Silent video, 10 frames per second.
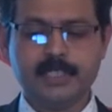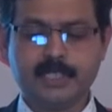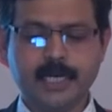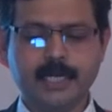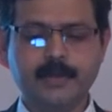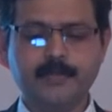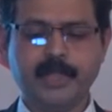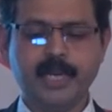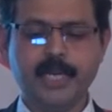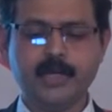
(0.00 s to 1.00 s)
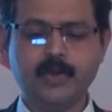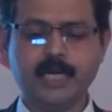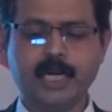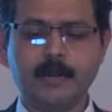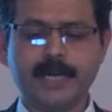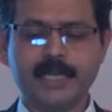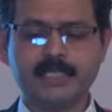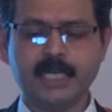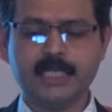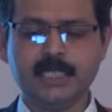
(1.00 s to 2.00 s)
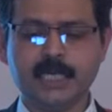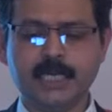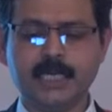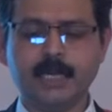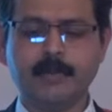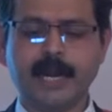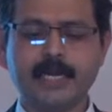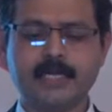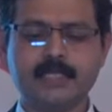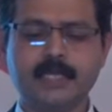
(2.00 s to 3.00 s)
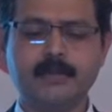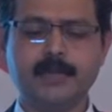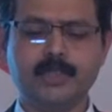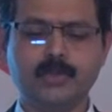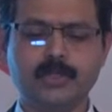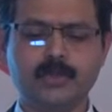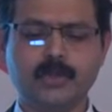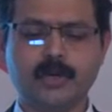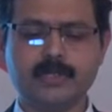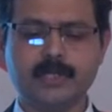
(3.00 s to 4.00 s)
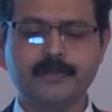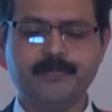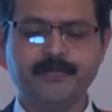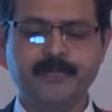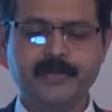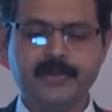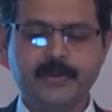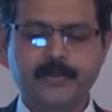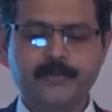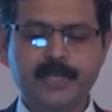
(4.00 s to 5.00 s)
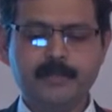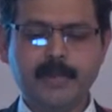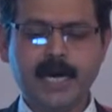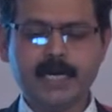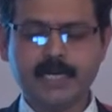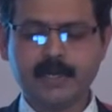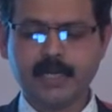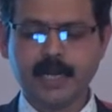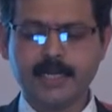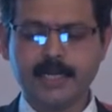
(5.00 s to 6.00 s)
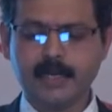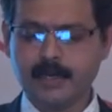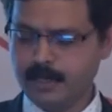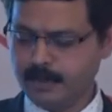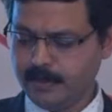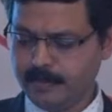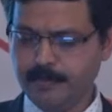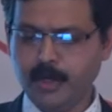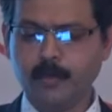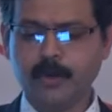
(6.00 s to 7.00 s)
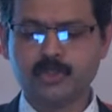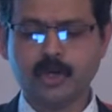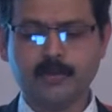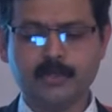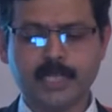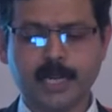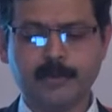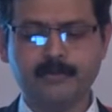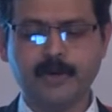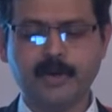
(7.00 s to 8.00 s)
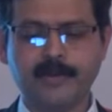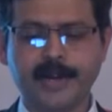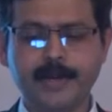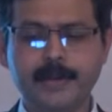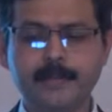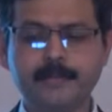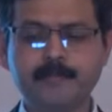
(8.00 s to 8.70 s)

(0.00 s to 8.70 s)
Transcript: study led to a dramatic change in clinical practice in mid-2000, with marked decline in menopause hormone therapy worldwide.